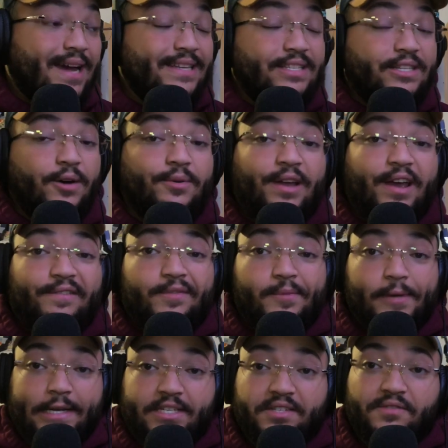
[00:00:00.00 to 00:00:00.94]
don't have the
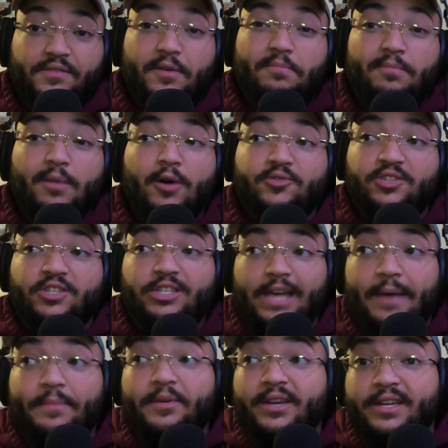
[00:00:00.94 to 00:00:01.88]
patience for most
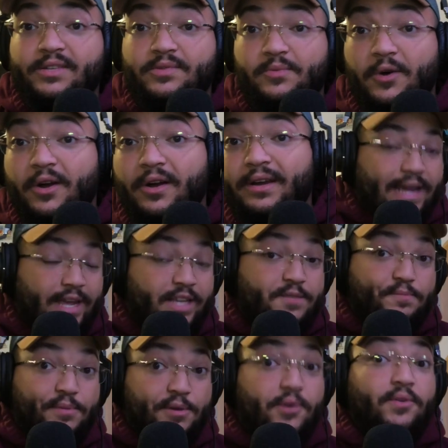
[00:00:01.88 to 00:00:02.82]
Japanese work. It's
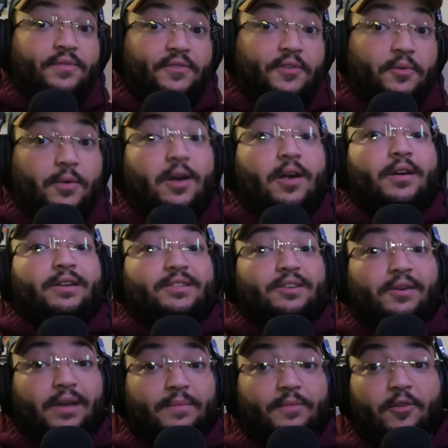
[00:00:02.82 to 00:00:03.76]
beautiful work,
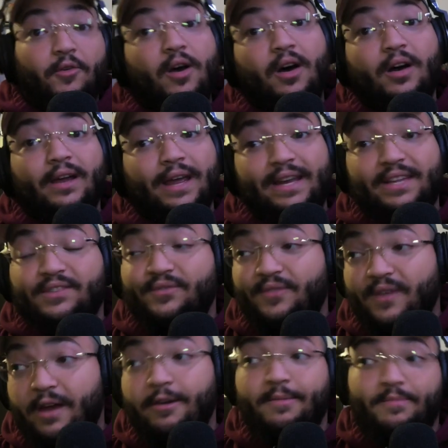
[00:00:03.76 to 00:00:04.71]
don't get me wrong. It is
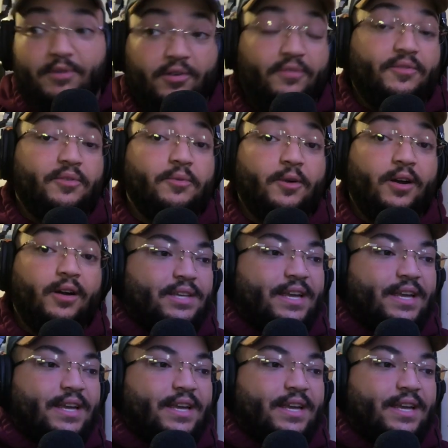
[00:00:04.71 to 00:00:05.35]
very beautiful work.